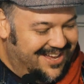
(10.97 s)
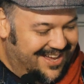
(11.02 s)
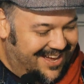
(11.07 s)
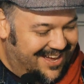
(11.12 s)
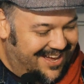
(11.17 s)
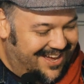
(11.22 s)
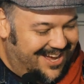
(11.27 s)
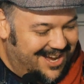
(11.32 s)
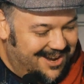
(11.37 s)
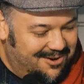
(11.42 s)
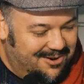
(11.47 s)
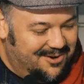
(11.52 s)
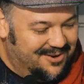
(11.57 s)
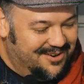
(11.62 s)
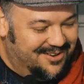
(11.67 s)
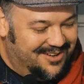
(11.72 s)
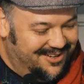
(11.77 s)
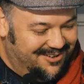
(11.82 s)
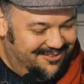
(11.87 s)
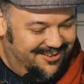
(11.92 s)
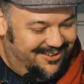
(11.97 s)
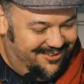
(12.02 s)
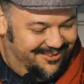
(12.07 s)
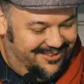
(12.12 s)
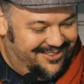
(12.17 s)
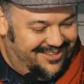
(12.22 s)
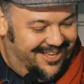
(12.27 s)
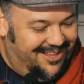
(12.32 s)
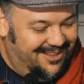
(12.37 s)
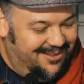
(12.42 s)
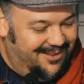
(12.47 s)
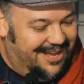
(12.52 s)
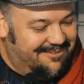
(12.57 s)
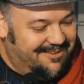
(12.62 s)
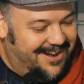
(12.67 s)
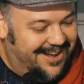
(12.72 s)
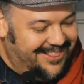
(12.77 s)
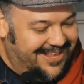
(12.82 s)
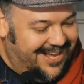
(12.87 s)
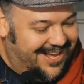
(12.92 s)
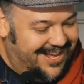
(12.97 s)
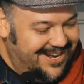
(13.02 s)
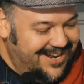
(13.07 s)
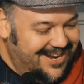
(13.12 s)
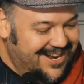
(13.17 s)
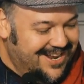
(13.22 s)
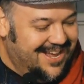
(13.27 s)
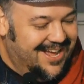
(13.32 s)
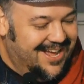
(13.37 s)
What the hell have I done?